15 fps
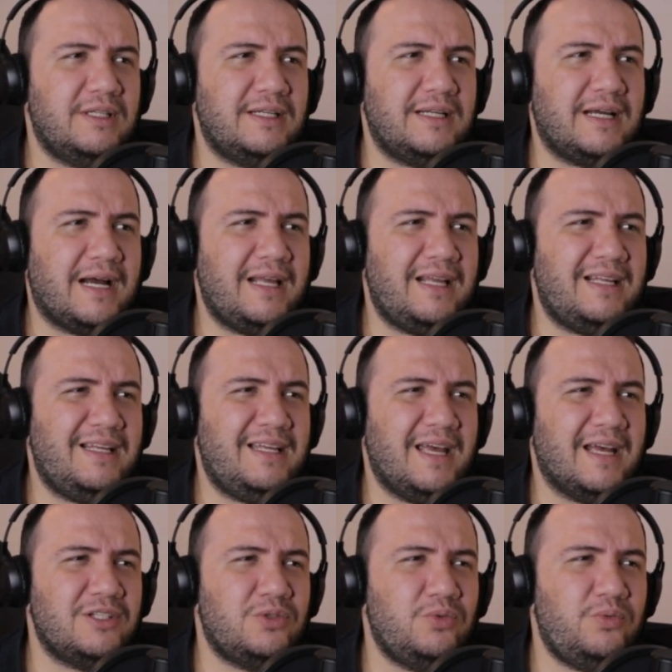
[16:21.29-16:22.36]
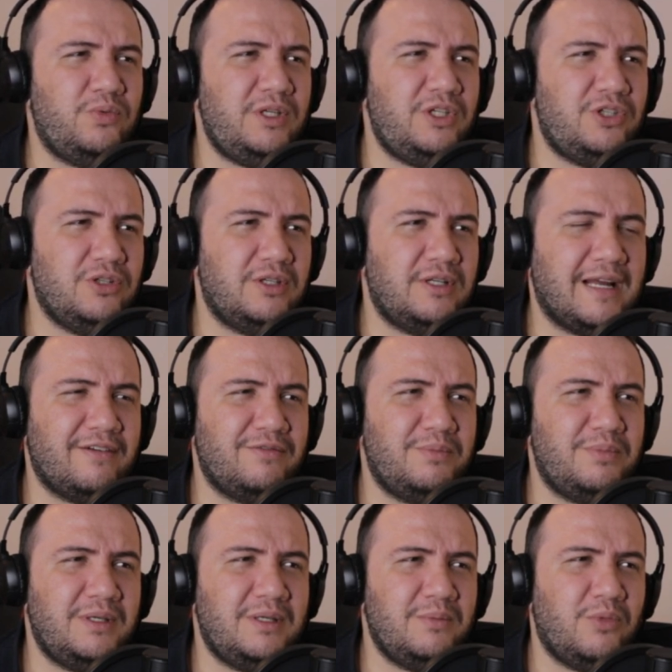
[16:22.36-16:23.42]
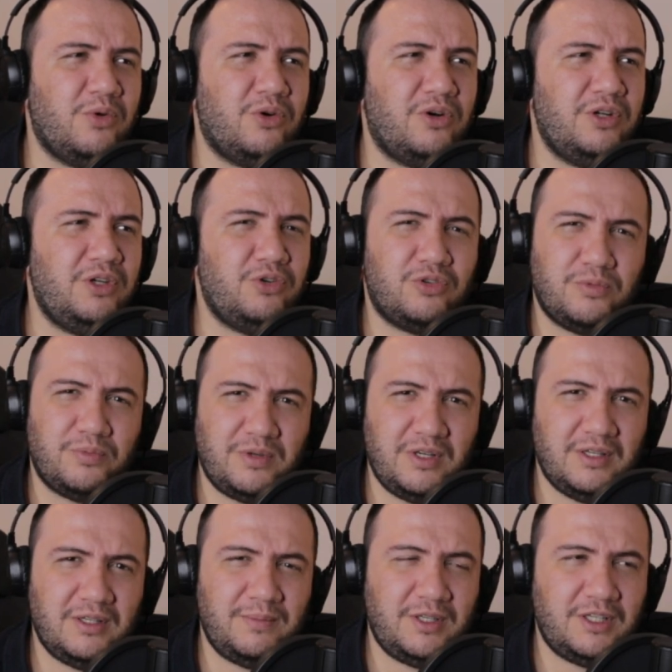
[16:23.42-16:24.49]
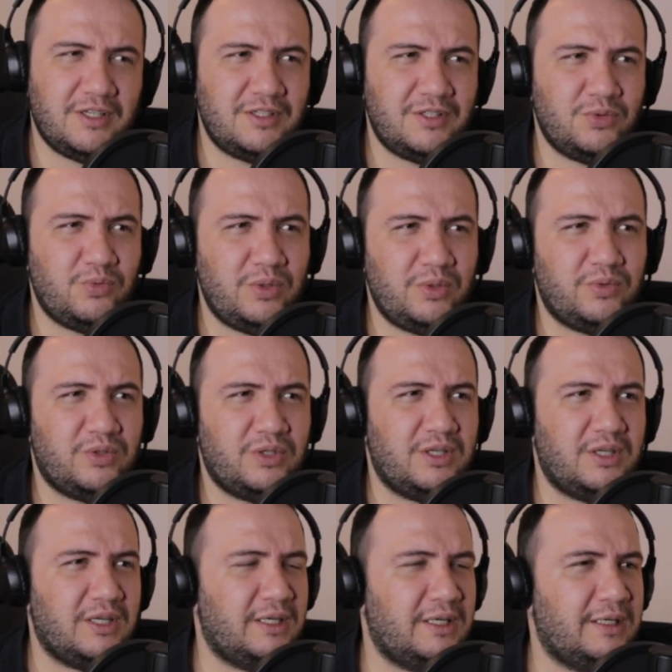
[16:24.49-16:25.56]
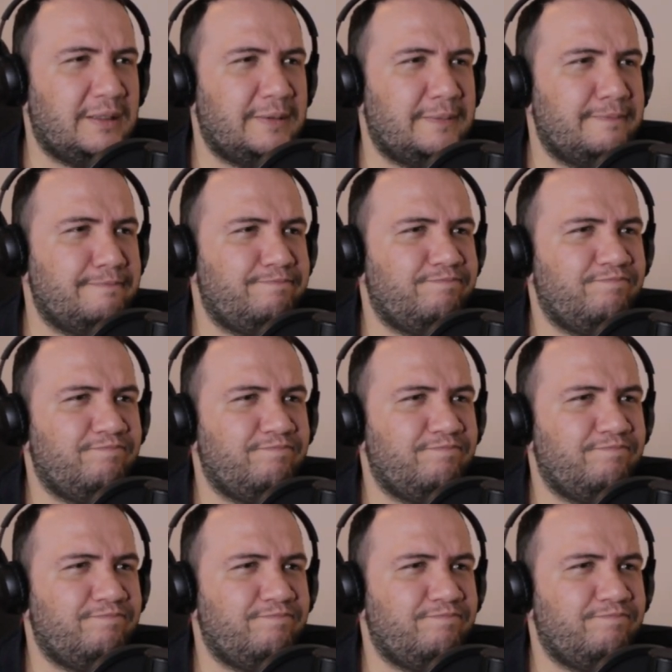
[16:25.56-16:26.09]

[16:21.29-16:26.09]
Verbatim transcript: I guess we should have been more European because we were, um,